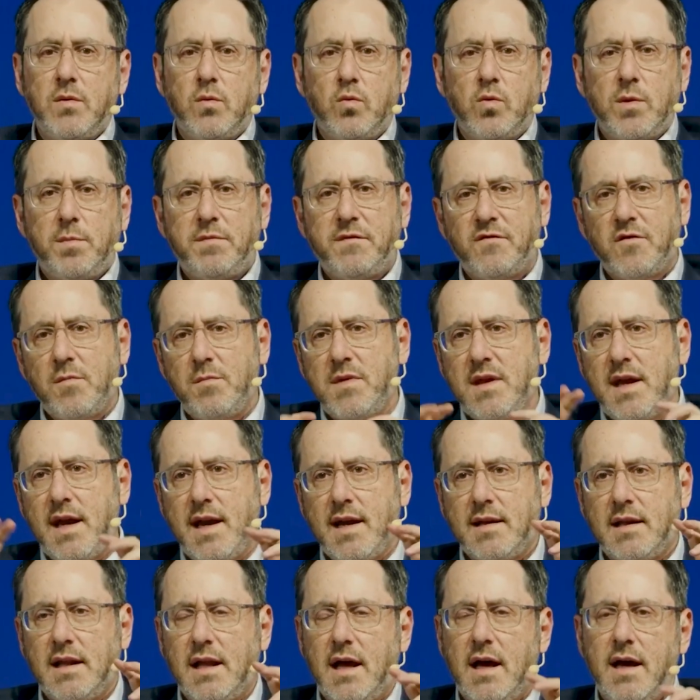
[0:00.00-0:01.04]
mean, ripped from the
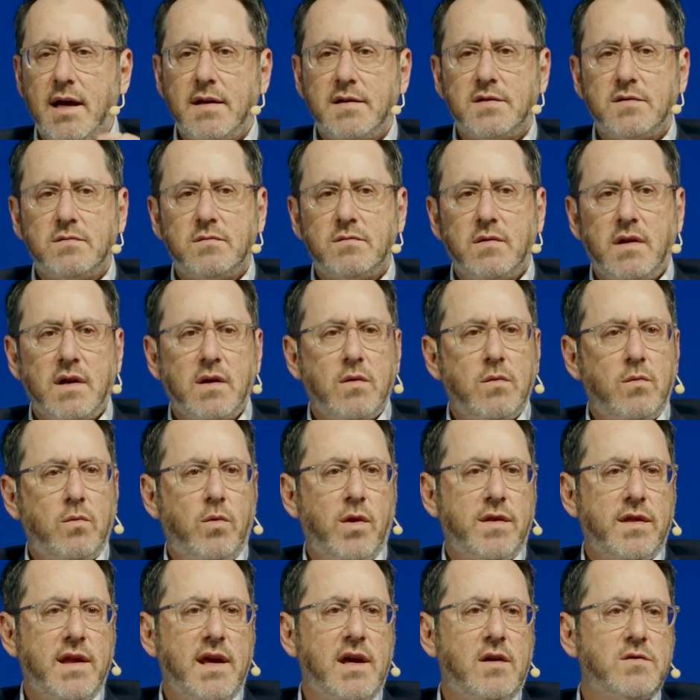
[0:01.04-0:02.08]
headlines, like,
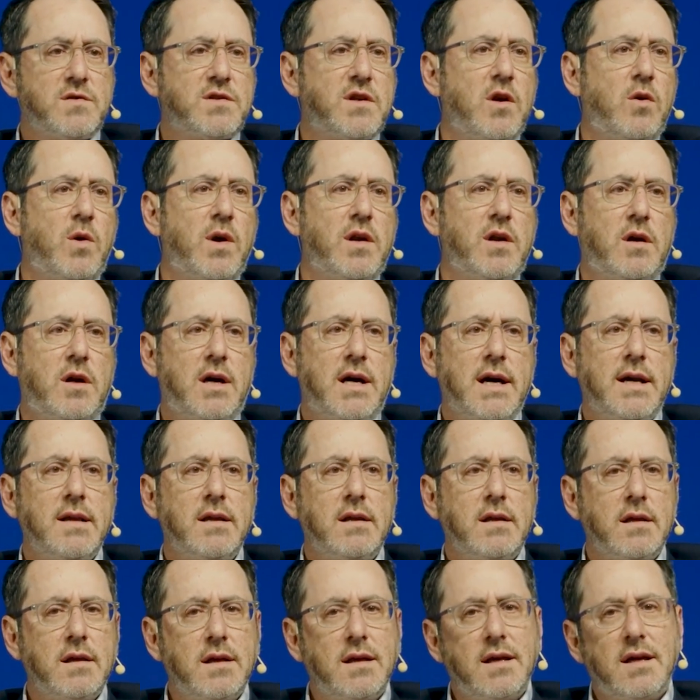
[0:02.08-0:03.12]
what the hell's going on?